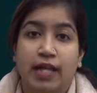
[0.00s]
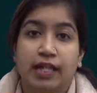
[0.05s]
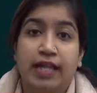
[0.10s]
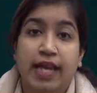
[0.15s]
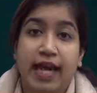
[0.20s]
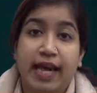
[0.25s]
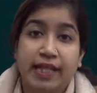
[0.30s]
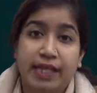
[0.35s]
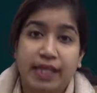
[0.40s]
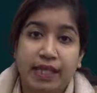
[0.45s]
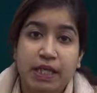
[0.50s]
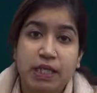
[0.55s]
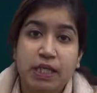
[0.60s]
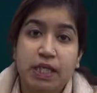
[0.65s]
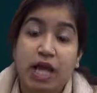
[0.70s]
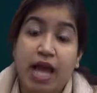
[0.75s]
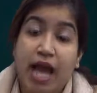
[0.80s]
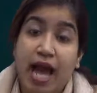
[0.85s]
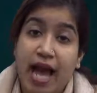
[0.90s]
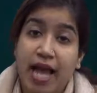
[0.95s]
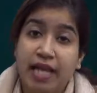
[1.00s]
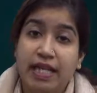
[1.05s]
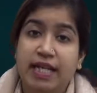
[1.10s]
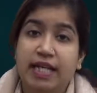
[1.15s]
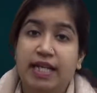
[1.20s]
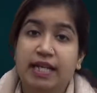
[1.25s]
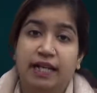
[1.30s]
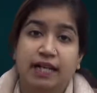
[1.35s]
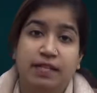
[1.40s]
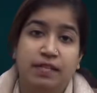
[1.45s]
The ethical and
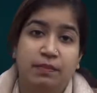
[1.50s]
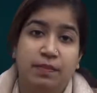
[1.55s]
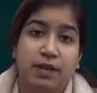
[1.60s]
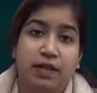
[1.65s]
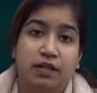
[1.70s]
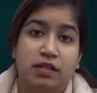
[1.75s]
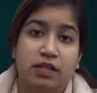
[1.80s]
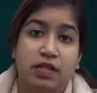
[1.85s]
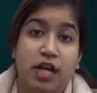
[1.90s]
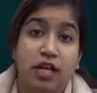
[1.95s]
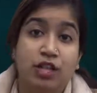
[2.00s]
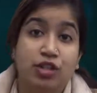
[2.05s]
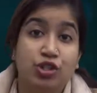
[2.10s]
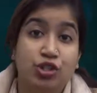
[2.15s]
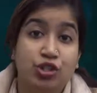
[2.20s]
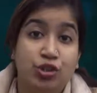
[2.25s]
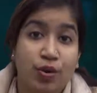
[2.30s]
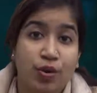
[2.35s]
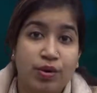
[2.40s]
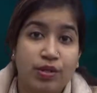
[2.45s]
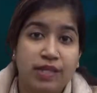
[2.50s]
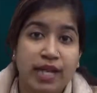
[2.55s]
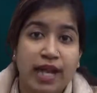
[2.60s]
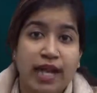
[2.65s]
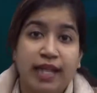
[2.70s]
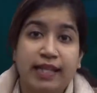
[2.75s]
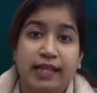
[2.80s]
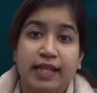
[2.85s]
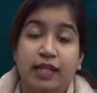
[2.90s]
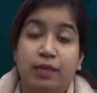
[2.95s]
legal aspect ensures
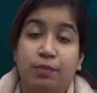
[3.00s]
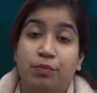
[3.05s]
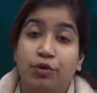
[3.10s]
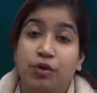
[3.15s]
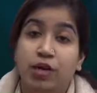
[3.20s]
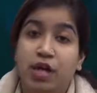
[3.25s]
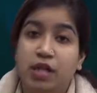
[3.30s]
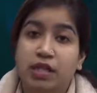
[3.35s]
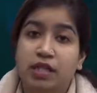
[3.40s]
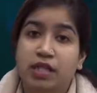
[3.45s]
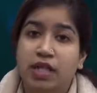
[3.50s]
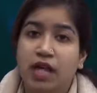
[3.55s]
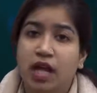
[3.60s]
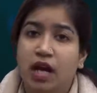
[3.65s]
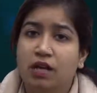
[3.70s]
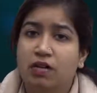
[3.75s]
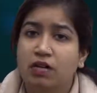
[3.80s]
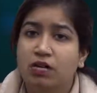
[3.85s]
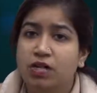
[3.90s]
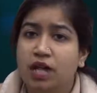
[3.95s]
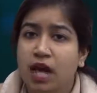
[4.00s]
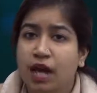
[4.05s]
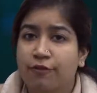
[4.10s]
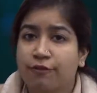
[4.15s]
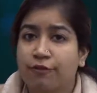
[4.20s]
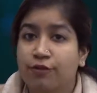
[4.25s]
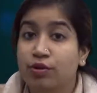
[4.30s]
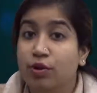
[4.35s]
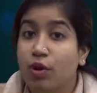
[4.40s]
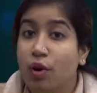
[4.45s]
that the products, they are not
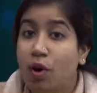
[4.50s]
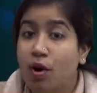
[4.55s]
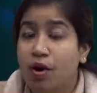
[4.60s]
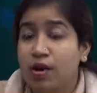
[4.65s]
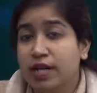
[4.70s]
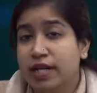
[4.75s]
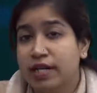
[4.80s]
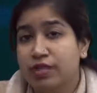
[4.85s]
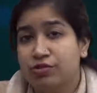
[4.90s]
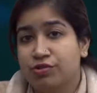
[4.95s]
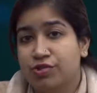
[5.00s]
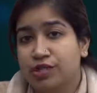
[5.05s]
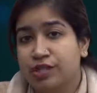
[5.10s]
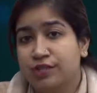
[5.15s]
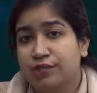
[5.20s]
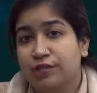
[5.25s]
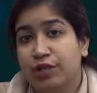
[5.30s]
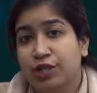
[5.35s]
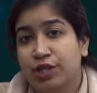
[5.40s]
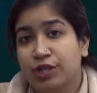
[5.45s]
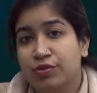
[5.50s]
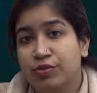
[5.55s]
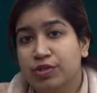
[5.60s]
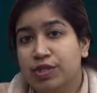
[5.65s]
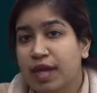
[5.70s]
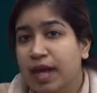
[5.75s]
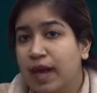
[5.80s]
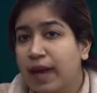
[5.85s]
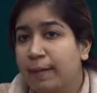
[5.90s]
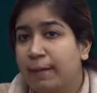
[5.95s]
harmful or dangerous for
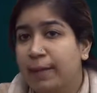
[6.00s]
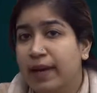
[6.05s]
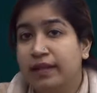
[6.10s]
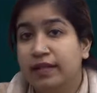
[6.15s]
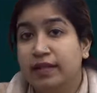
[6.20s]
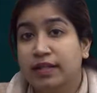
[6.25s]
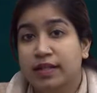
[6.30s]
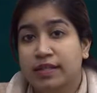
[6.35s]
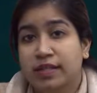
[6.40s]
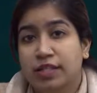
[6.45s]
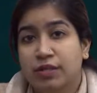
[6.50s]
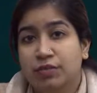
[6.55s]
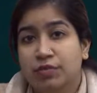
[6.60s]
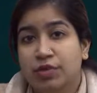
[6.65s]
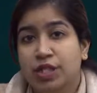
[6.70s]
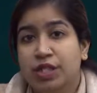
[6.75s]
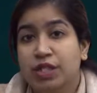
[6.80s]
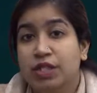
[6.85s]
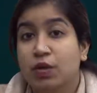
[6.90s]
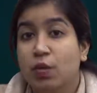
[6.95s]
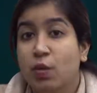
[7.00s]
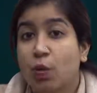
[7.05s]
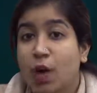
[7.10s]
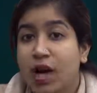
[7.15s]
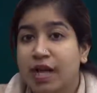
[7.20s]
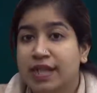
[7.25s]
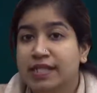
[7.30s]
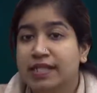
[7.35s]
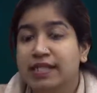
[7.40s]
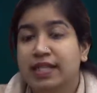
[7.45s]
use by the customers
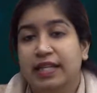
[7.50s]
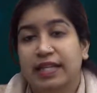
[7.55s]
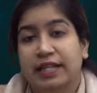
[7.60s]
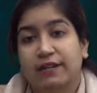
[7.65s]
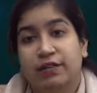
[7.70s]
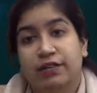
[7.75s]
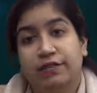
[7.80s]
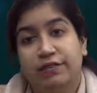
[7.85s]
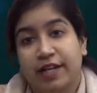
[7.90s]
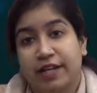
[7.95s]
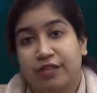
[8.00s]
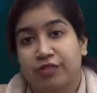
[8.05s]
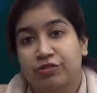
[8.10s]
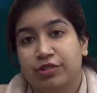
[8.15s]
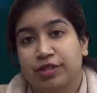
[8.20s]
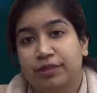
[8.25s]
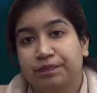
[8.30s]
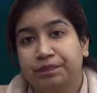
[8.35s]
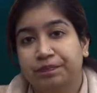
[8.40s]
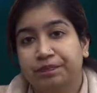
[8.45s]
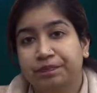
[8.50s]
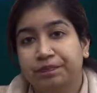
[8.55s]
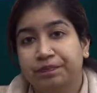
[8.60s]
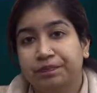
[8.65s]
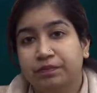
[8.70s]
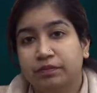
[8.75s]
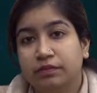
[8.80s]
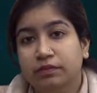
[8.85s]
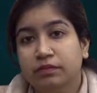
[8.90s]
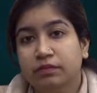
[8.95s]
once they leave the factory.
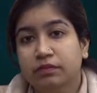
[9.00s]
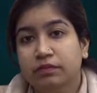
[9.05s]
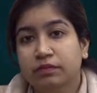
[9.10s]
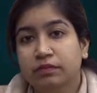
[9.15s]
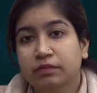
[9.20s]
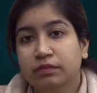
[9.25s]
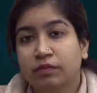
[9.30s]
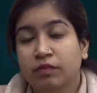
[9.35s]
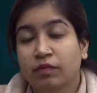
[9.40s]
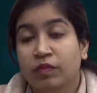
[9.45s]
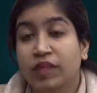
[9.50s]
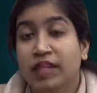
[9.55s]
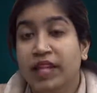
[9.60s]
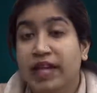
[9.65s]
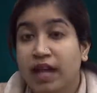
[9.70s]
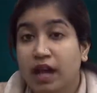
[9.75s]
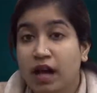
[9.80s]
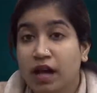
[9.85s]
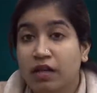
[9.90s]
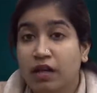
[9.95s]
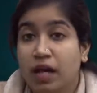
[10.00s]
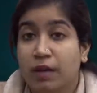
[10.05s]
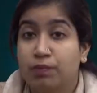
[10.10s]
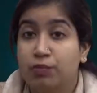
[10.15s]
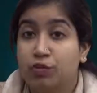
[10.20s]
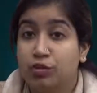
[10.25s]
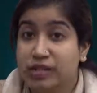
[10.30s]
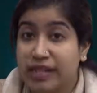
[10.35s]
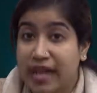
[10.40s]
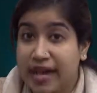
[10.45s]
They are up
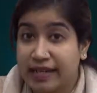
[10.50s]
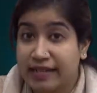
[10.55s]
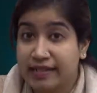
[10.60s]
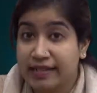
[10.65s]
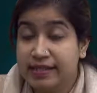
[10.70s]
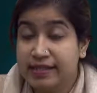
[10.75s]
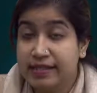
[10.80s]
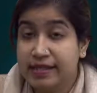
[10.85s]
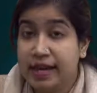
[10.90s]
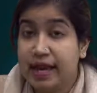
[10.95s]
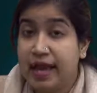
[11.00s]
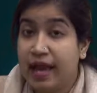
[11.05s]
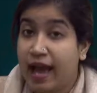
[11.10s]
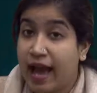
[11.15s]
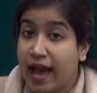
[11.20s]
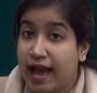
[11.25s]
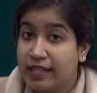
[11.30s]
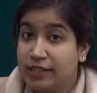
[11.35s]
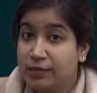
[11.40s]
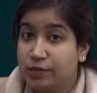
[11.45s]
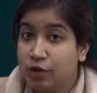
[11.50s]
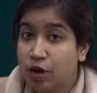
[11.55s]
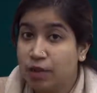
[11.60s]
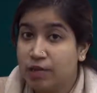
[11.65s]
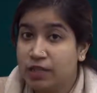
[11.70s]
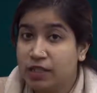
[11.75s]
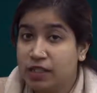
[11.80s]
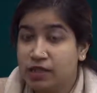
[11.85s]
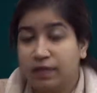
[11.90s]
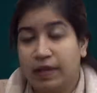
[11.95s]
to standards as
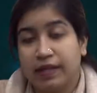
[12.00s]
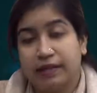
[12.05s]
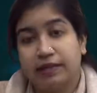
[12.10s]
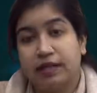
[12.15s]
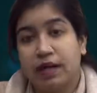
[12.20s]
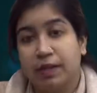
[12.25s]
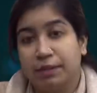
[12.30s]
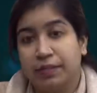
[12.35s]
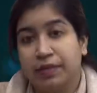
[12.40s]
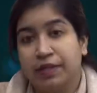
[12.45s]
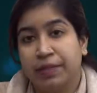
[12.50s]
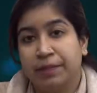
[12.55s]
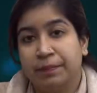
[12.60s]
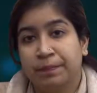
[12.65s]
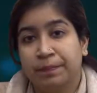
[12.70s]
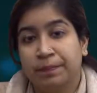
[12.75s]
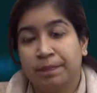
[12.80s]
promised by the company.